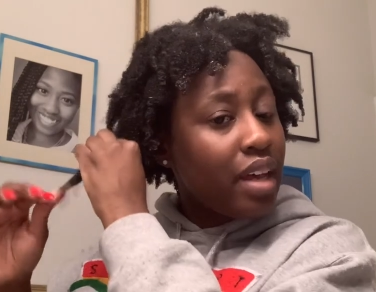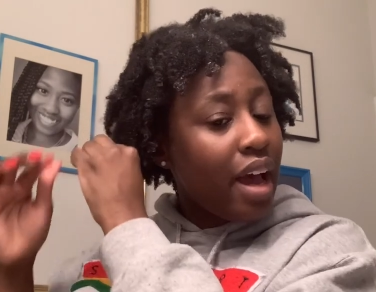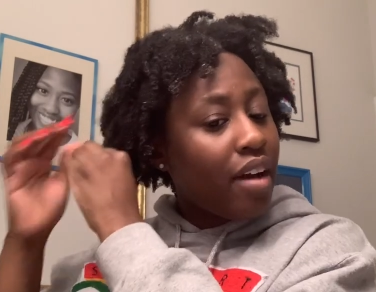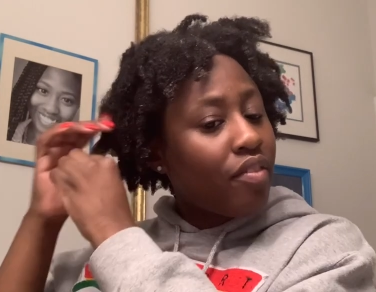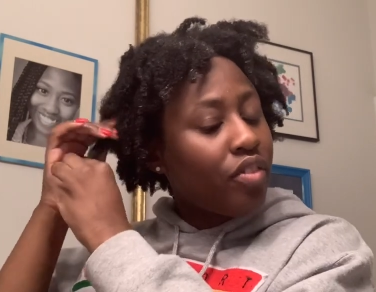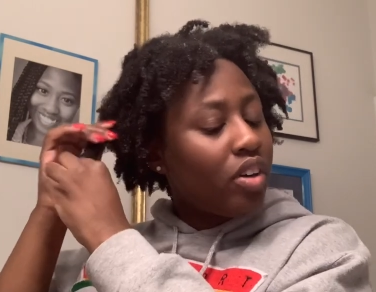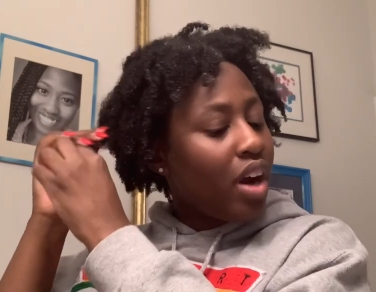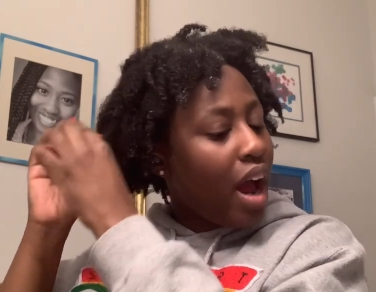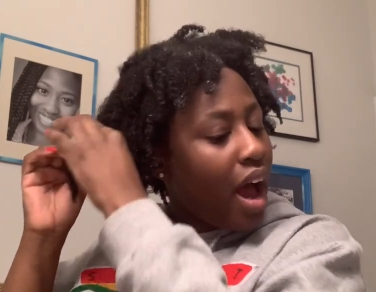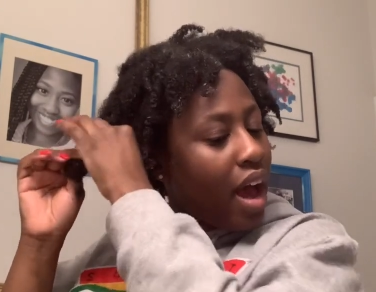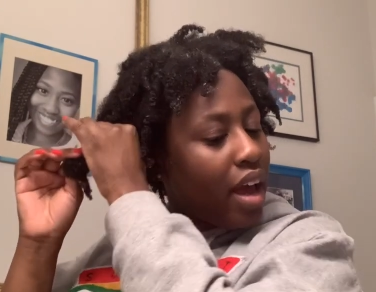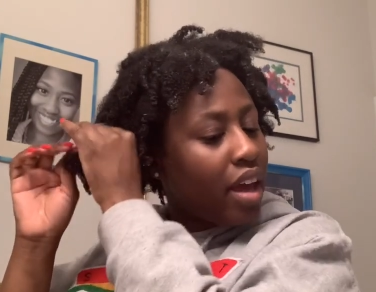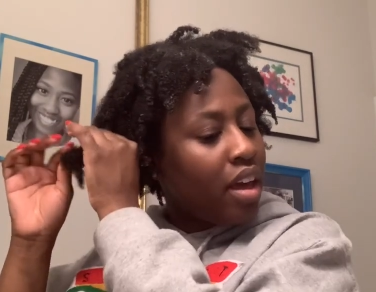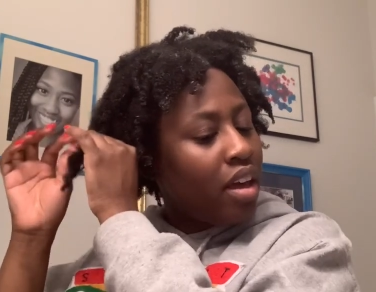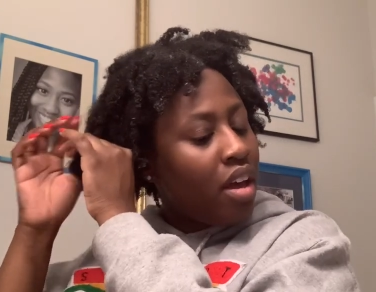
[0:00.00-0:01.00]
Speaker 1: after
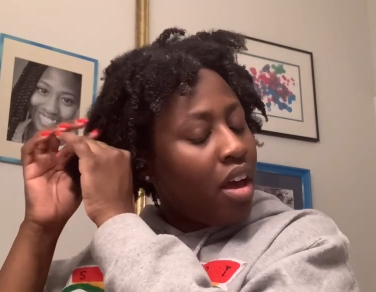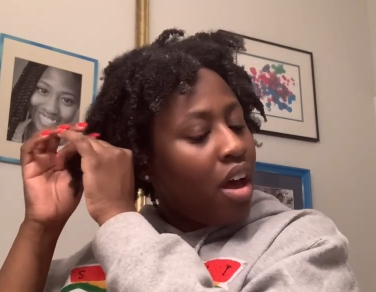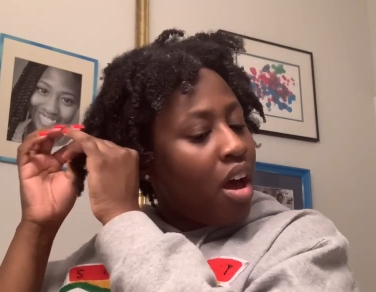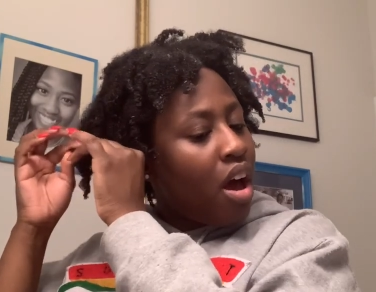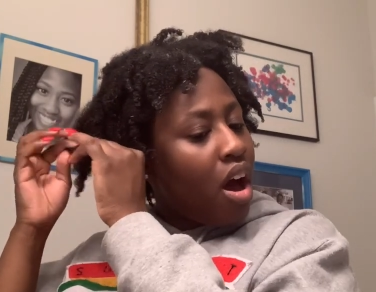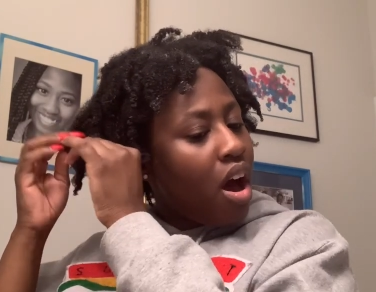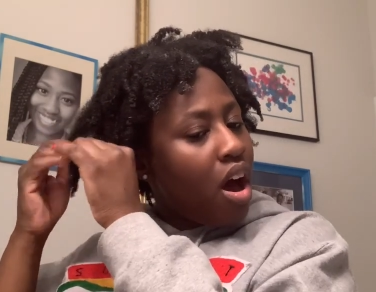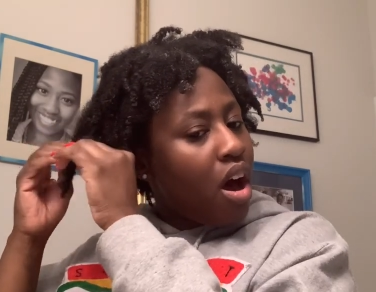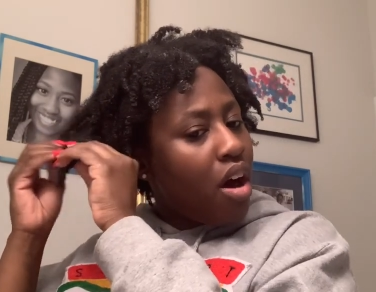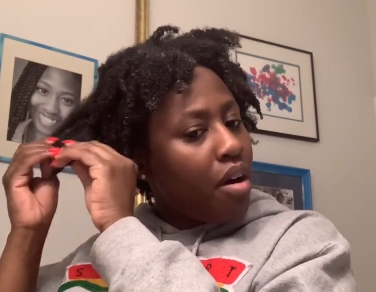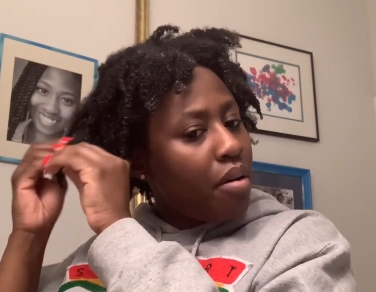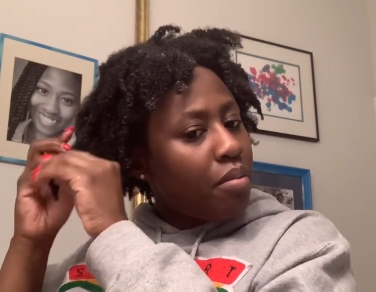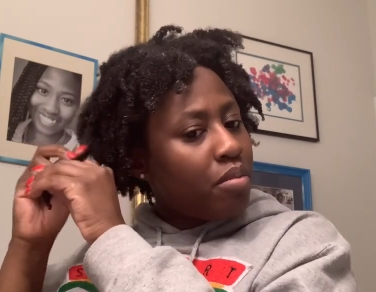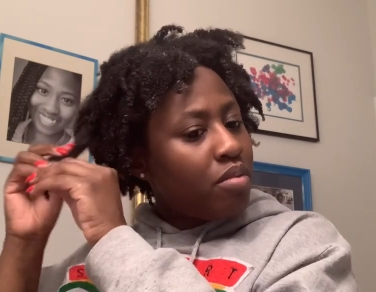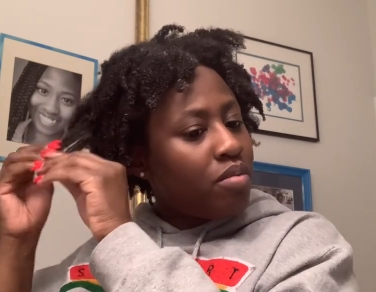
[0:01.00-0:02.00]
I
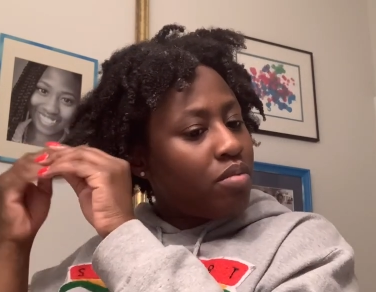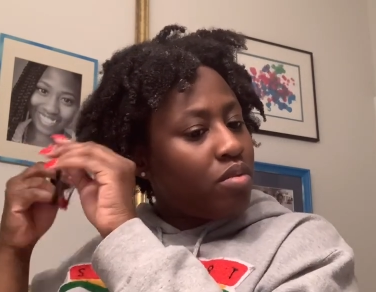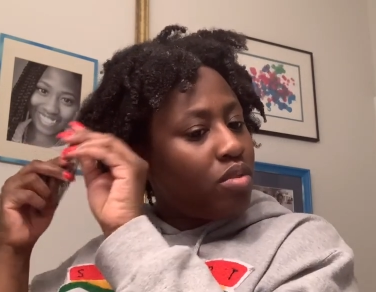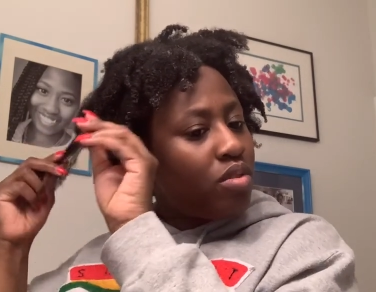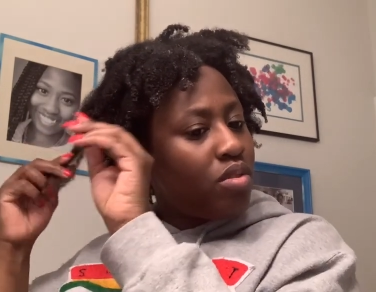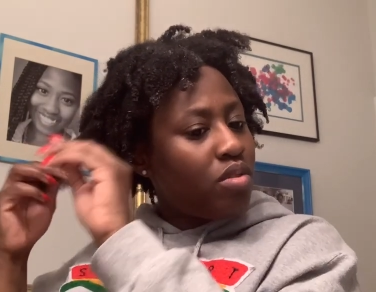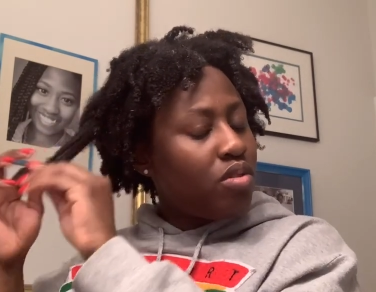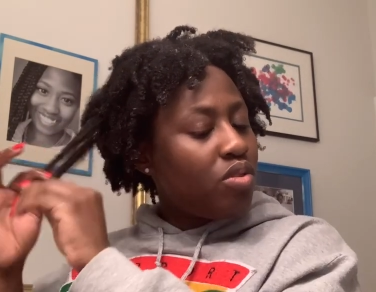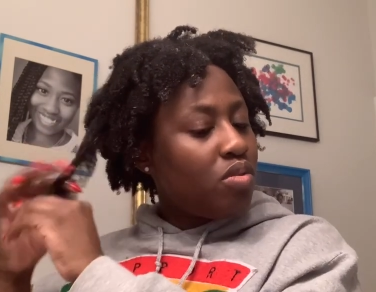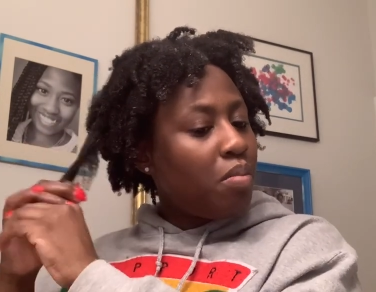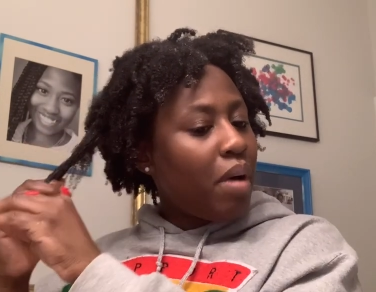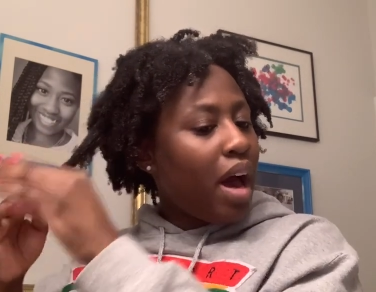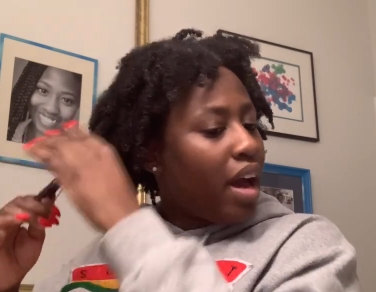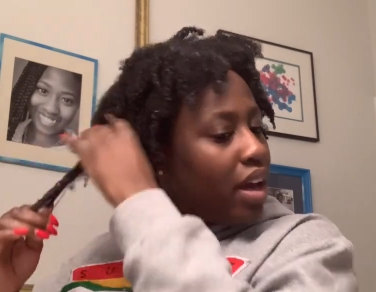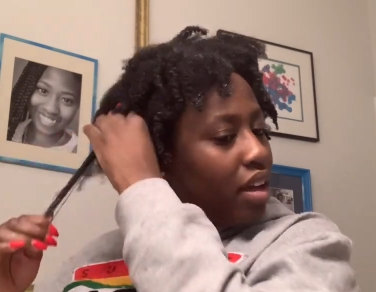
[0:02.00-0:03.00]
um, do
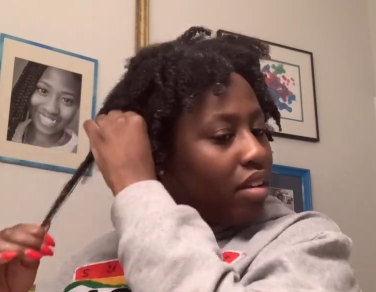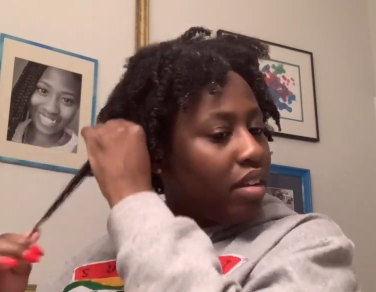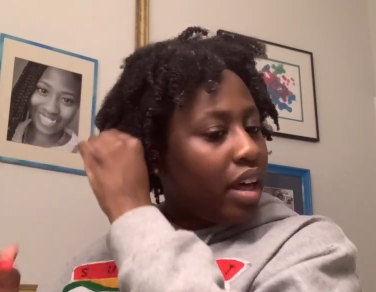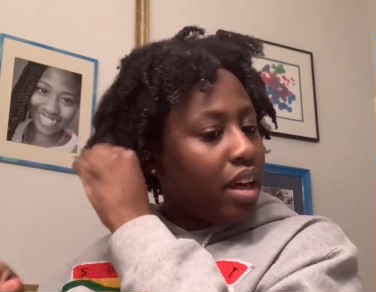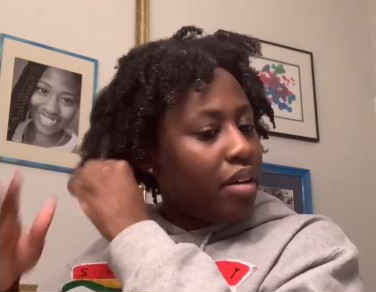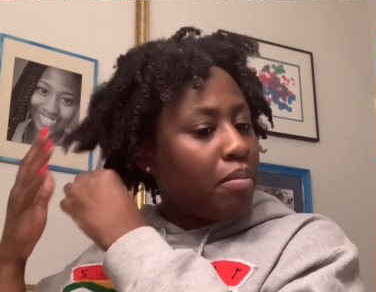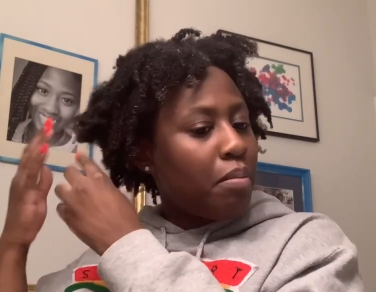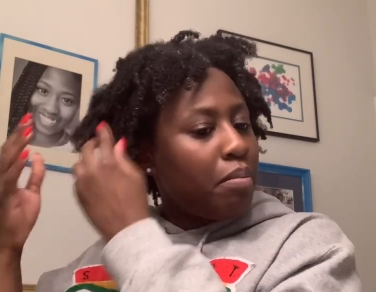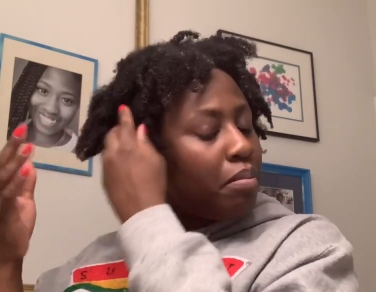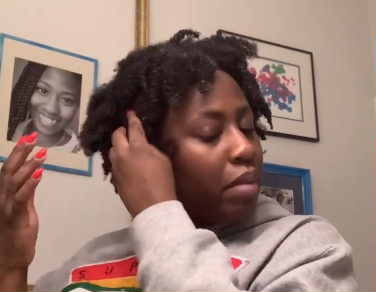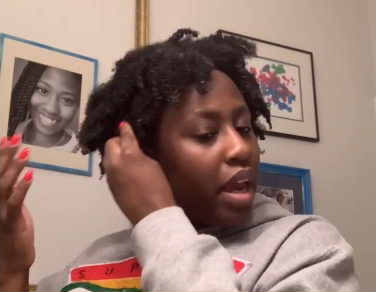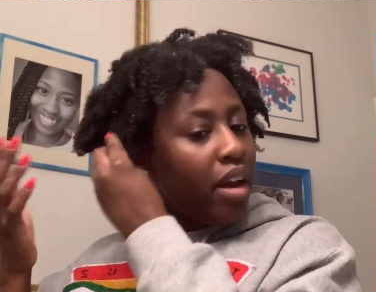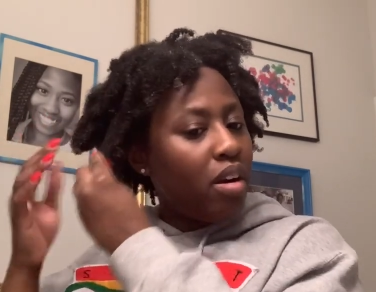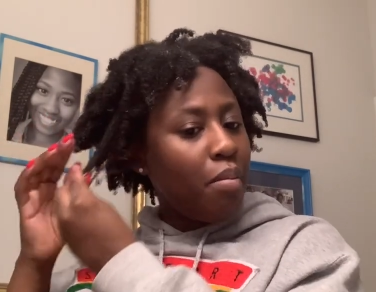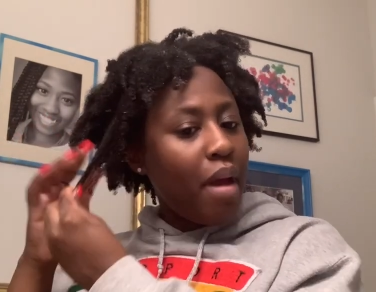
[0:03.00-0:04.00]
my like
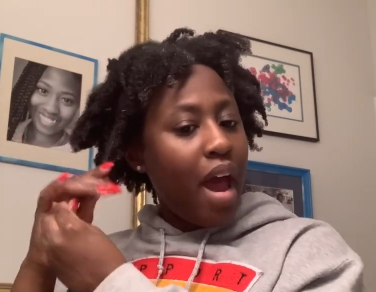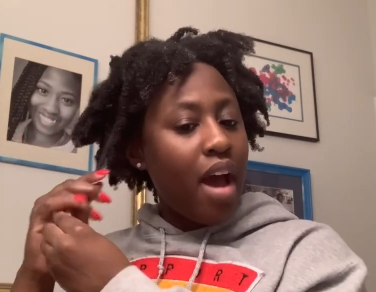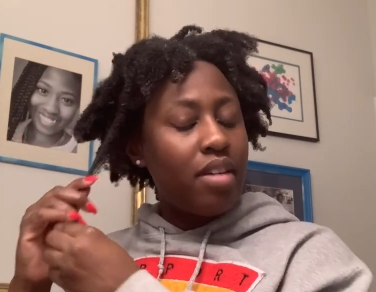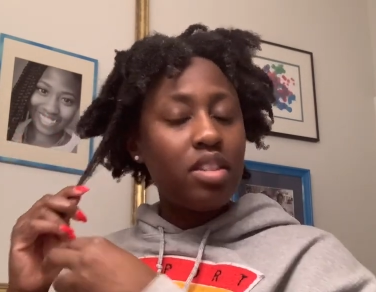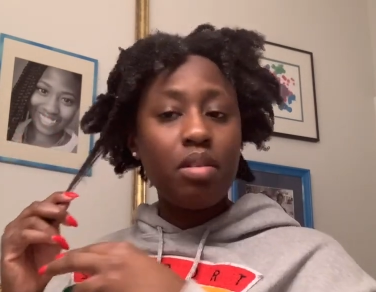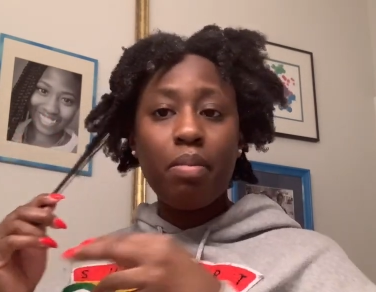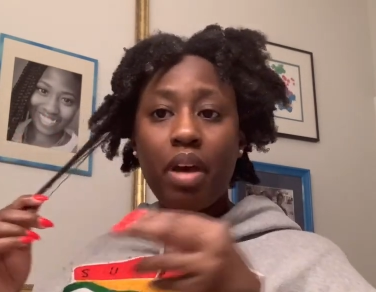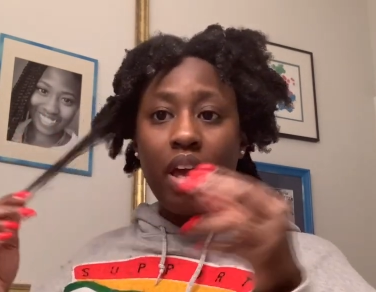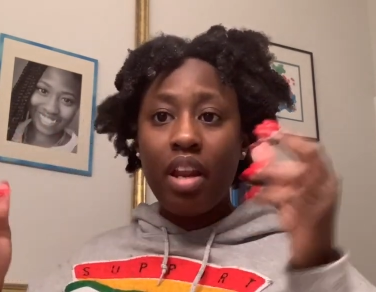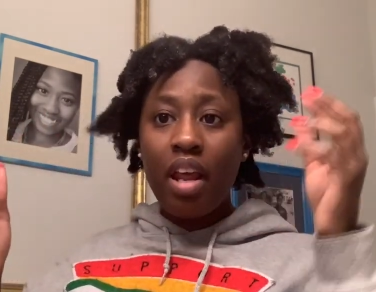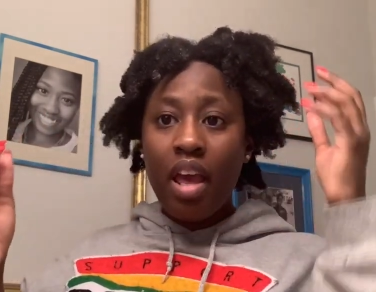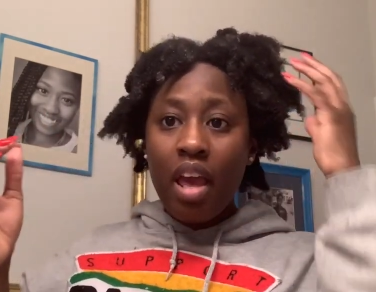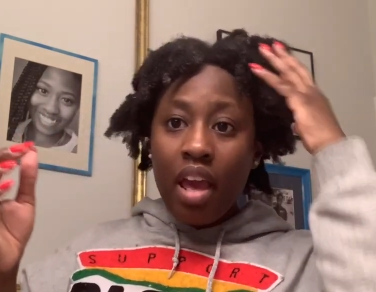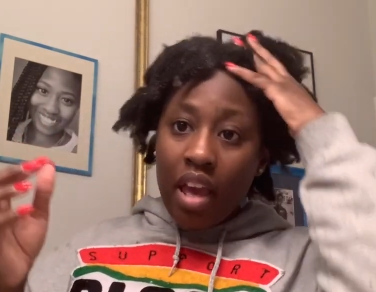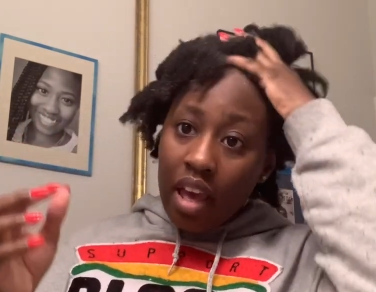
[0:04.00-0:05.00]
hair mask, but
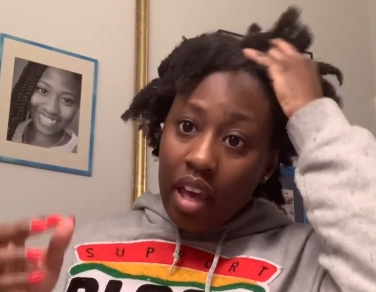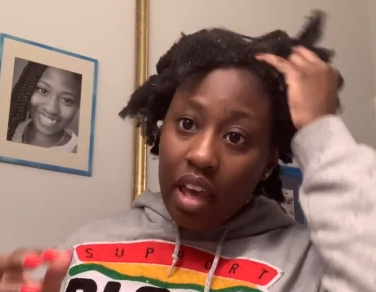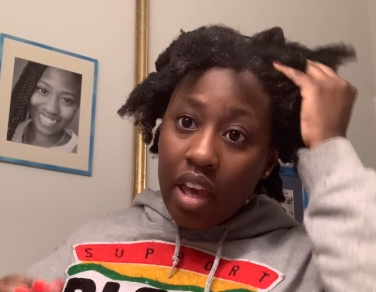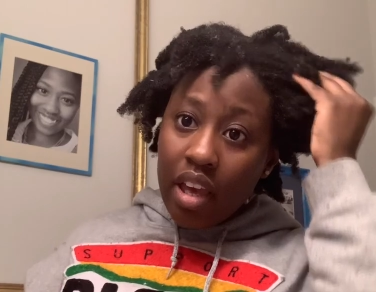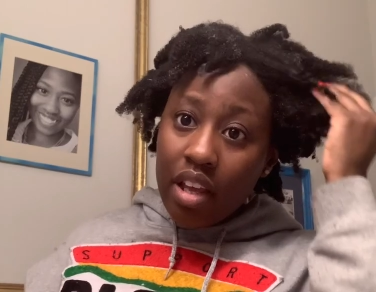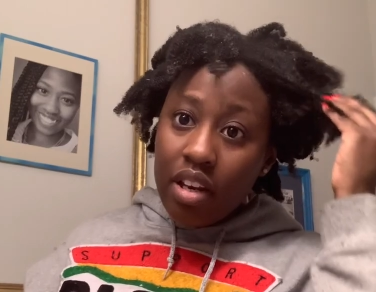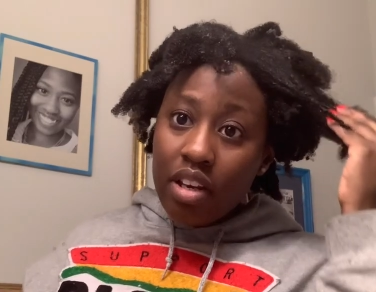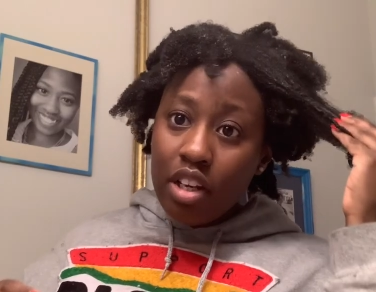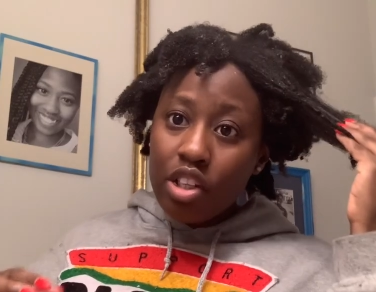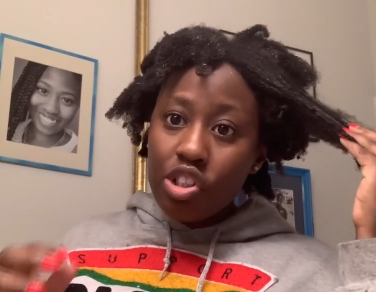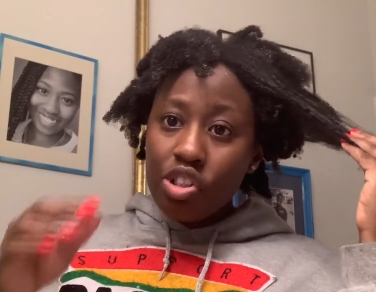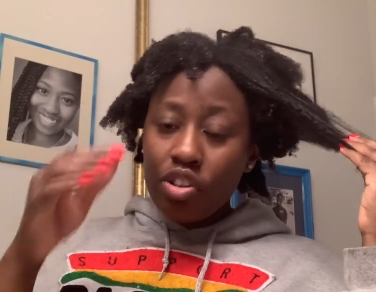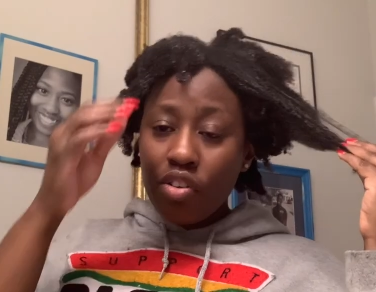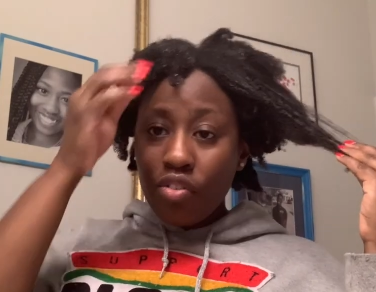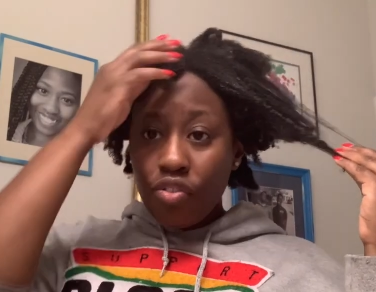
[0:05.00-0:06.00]
initial